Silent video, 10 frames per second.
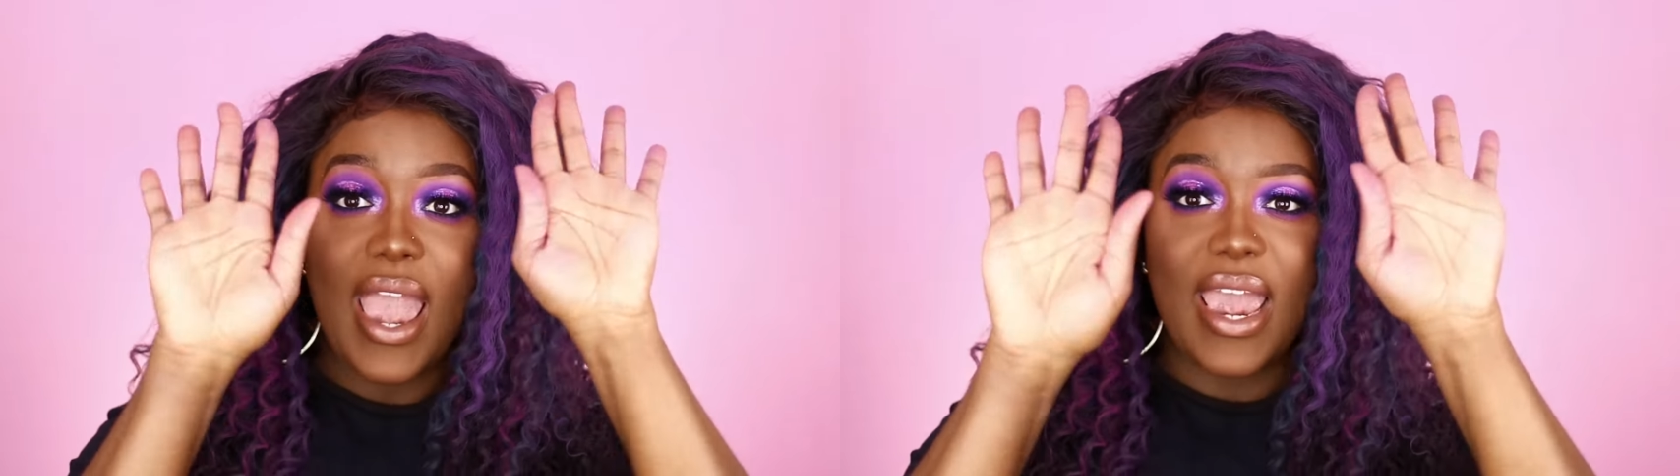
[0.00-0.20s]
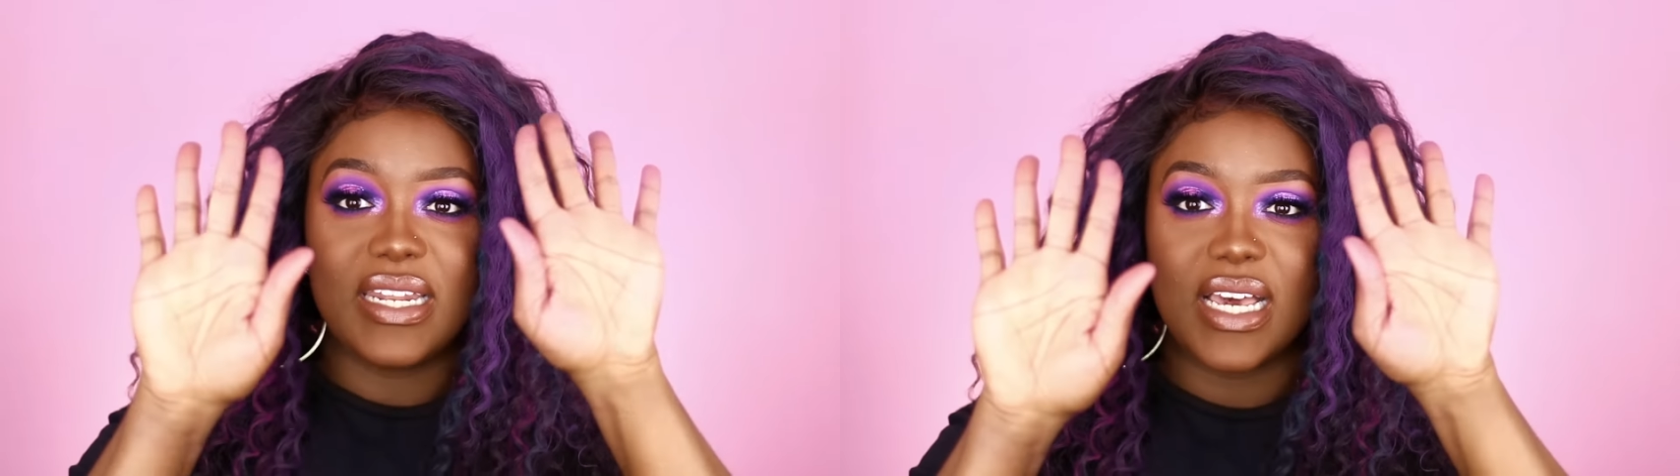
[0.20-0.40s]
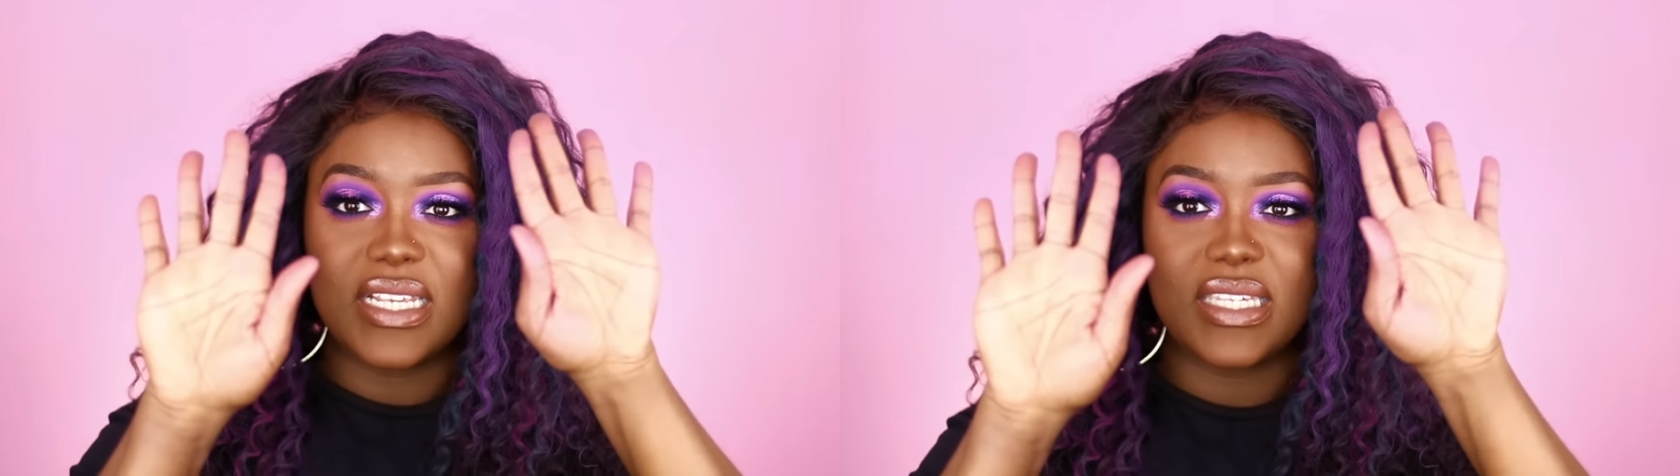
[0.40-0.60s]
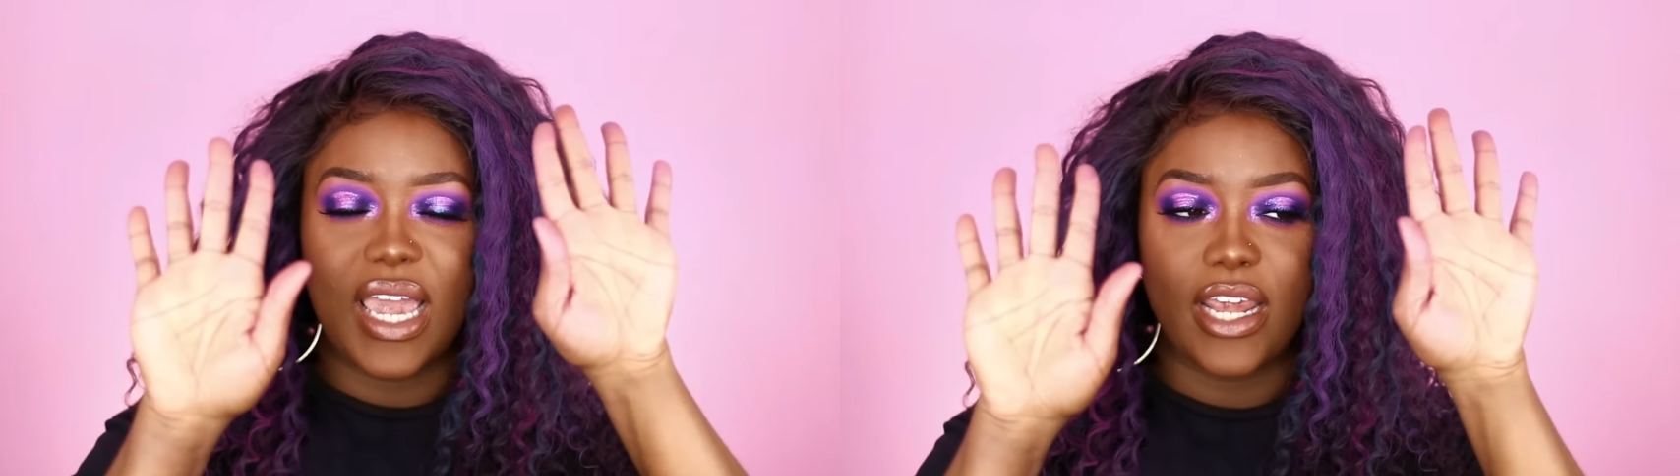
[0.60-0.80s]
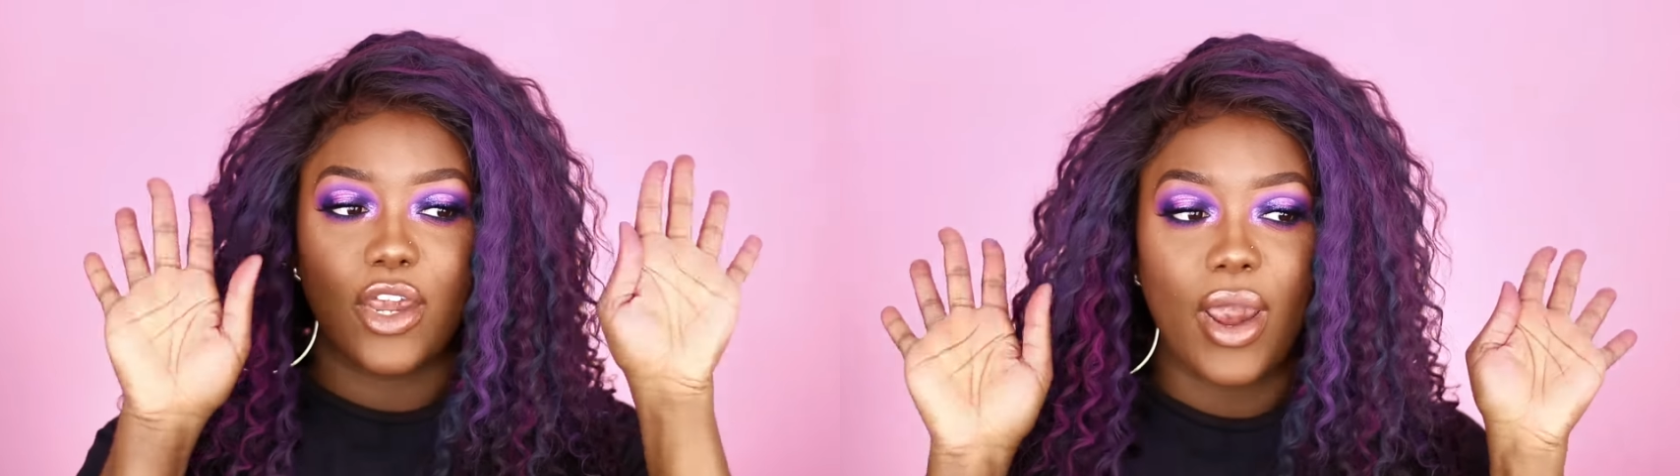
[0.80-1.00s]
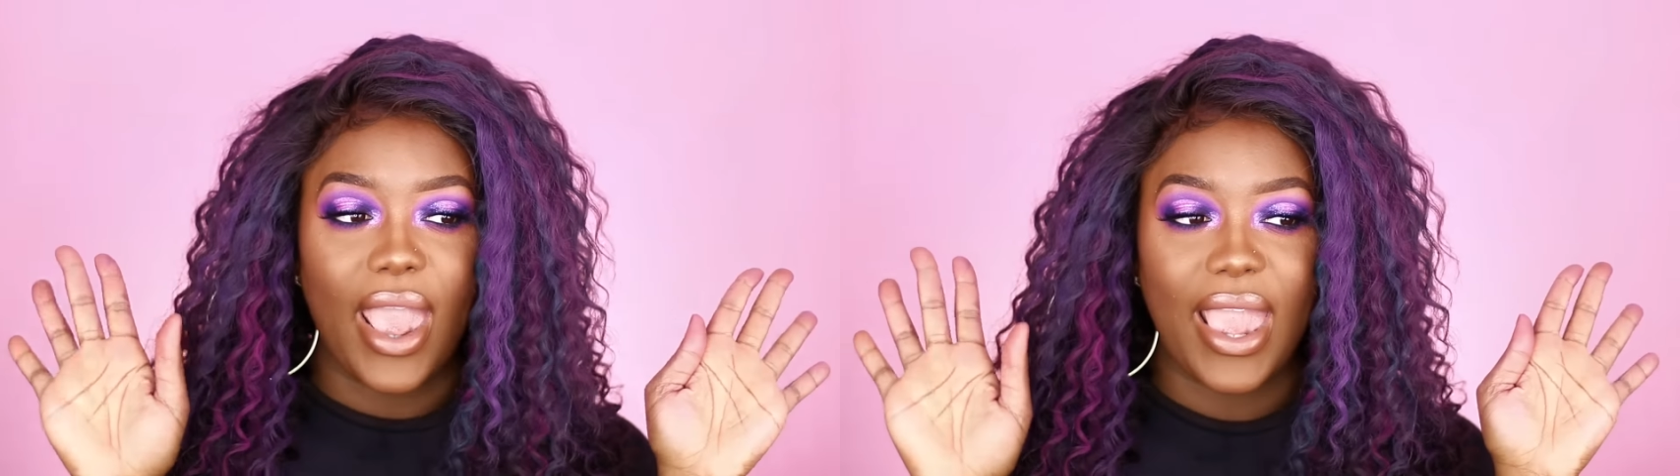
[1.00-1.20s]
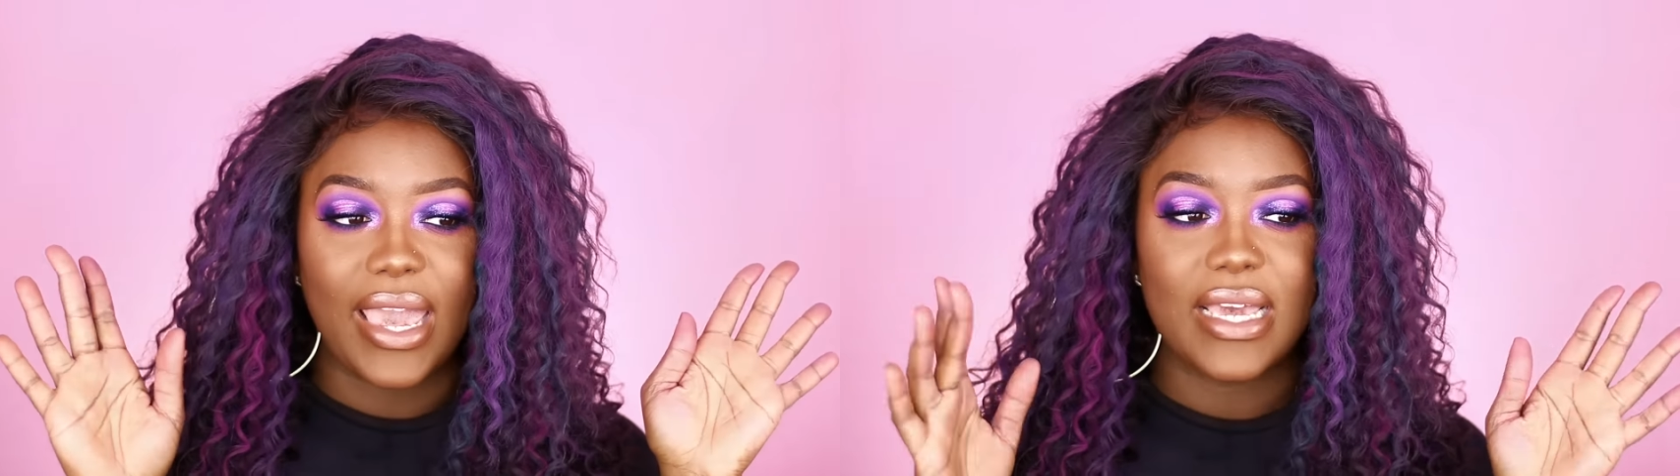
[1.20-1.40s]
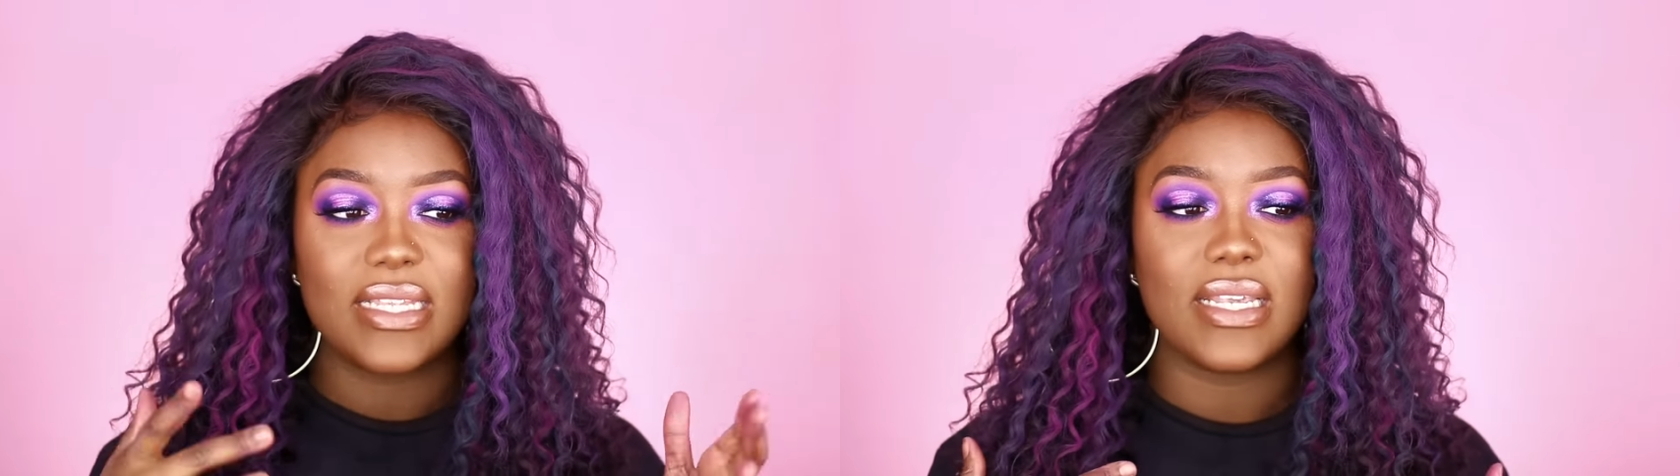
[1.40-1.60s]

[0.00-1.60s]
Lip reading: It does stain your hands.